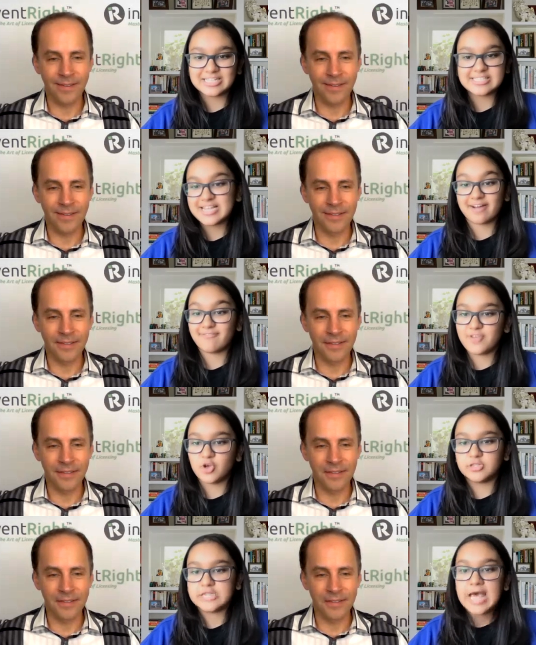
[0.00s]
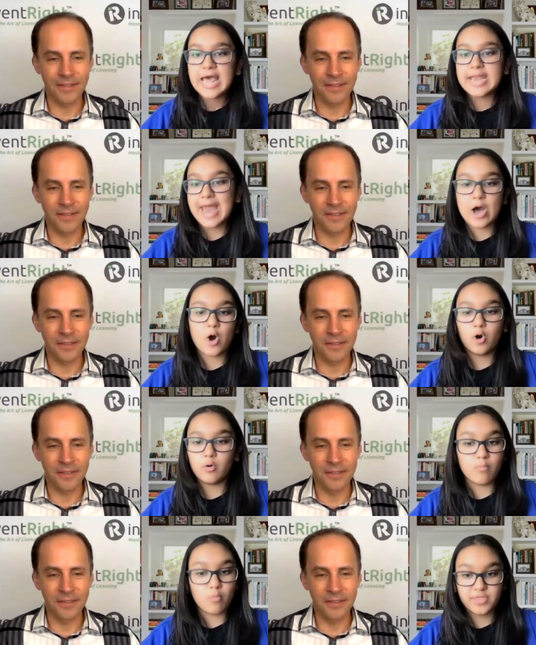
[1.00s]
Speaker 1: tech field now
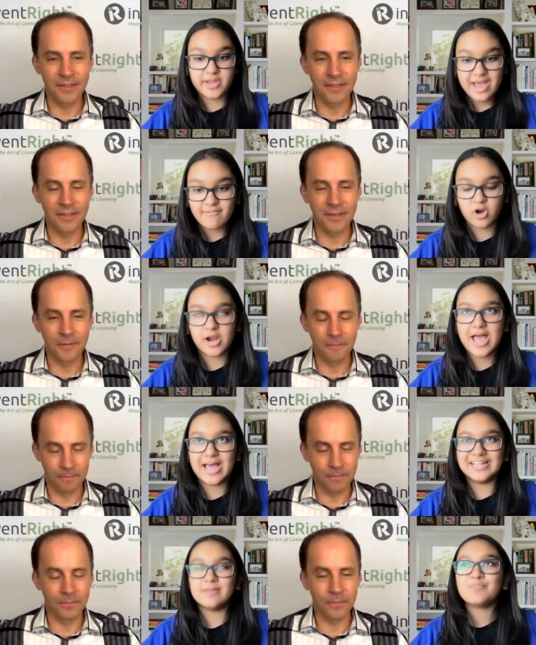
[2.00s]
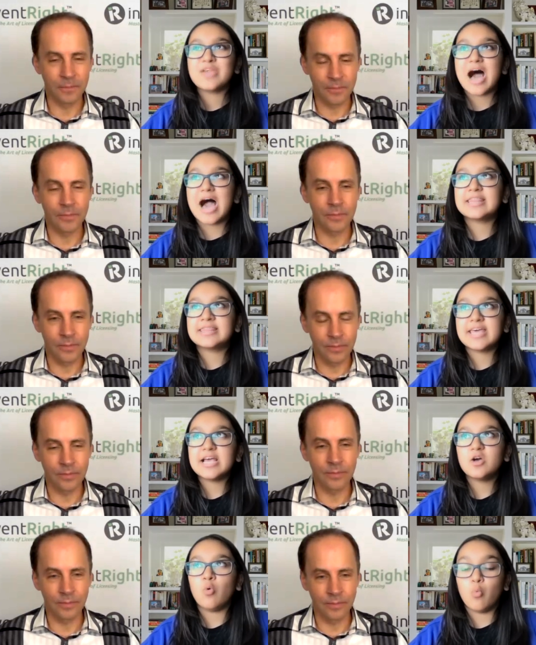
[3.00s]
more than ever. And I
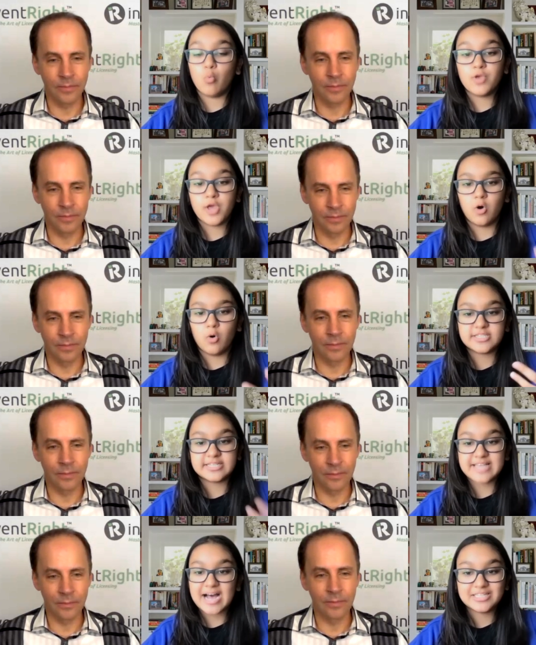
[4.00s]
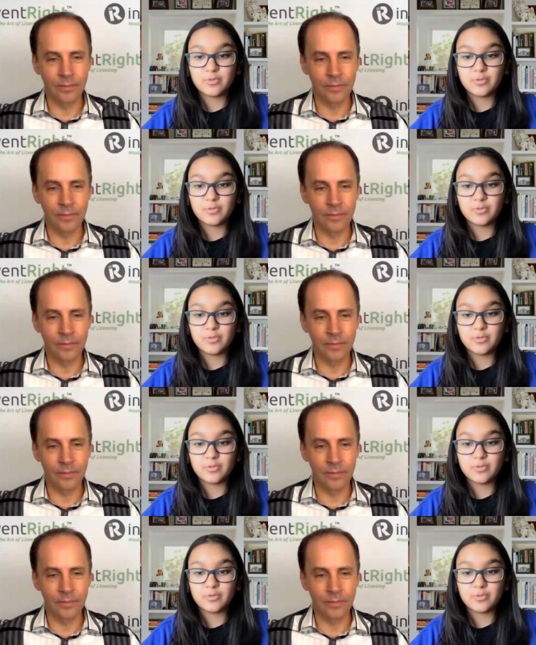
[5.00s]
think, you know, it's exactly